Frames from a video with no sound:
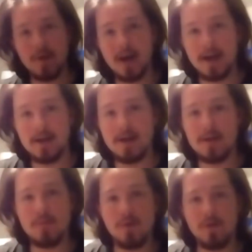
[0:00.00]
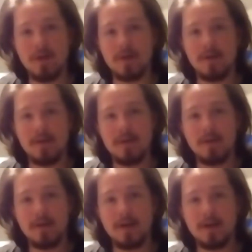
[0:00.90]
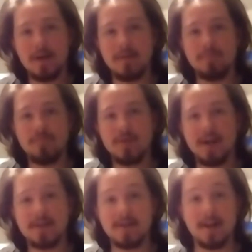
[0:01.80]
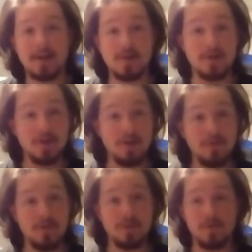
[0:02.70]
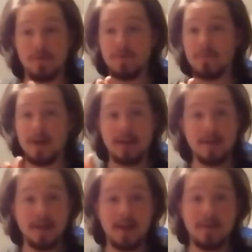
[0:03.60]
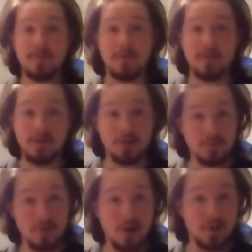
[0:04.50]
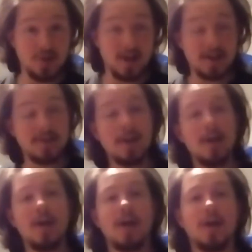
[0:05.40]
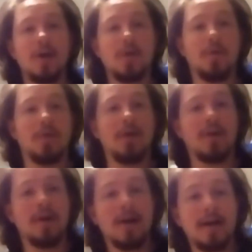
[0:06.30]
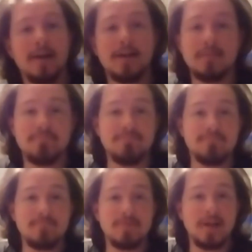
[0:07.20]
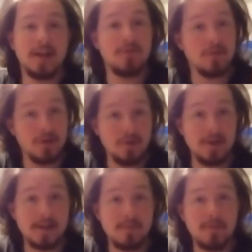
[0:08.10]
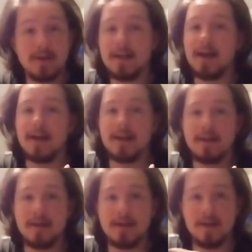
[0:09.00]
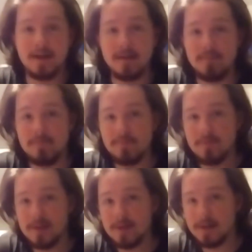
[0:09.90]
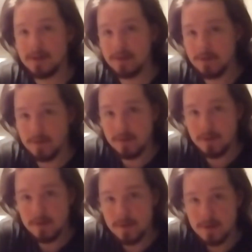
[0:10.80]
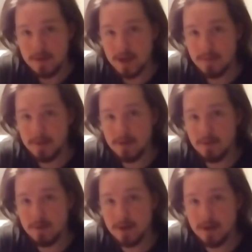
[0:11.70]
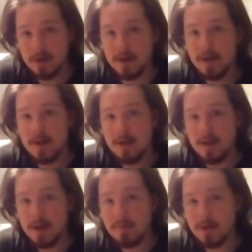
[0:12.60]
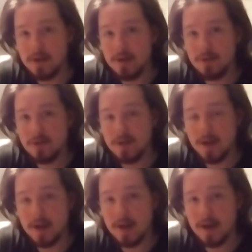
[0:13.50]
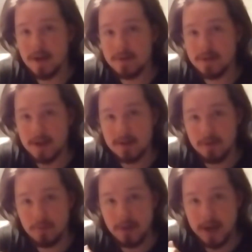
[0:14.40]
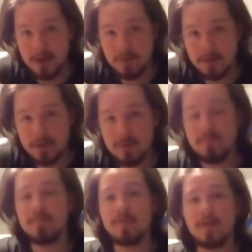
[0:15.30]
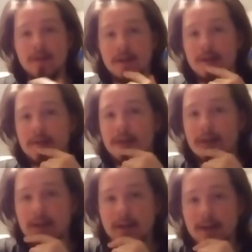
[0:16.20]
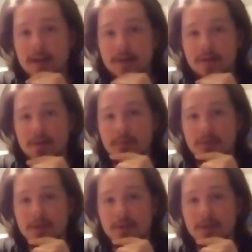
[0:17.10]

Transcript: buying any more um, things that I could use or might need for future projects, or um, if we're doing something like um, this little cubby hole here, I'm going to use as like a little paint room in terms